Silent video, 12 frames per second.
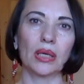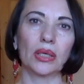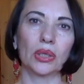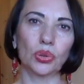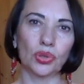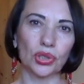
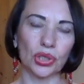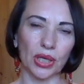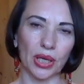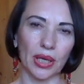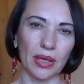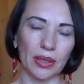you
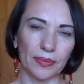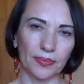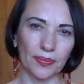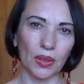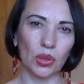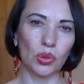share,
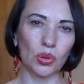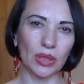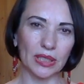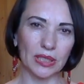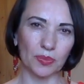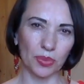you
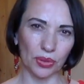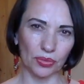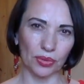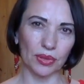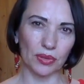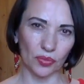
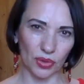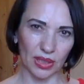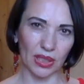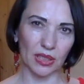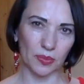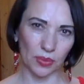experience what
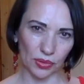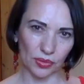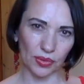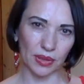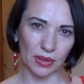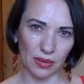they're
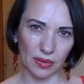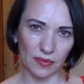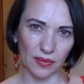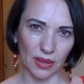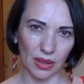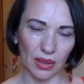experiencing in a
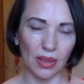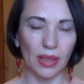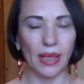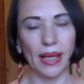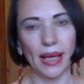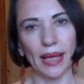way,
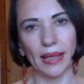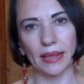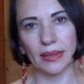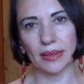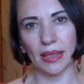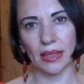and
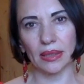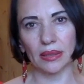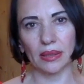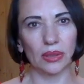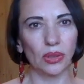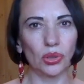
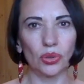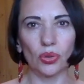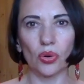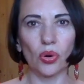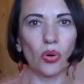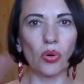then
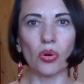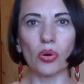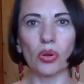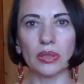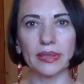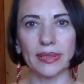your
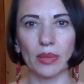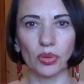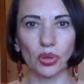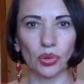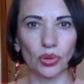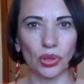whole sum
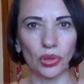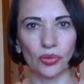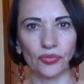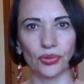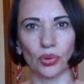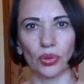total
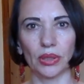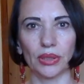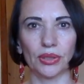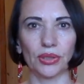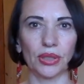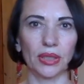of
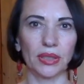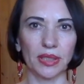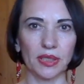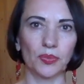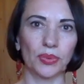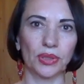knowledge and
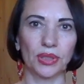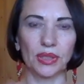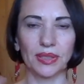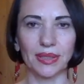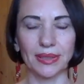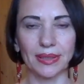
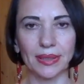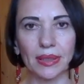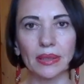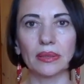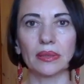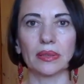expertise and
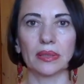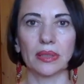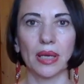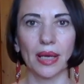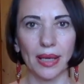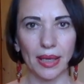skills
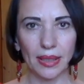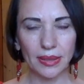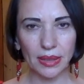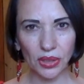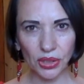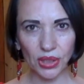
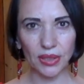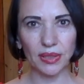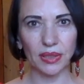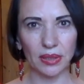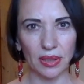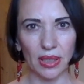suggests
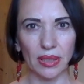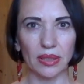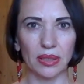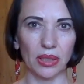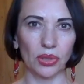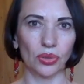the next
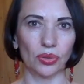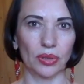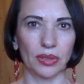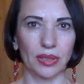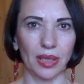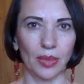natural
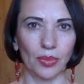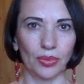step.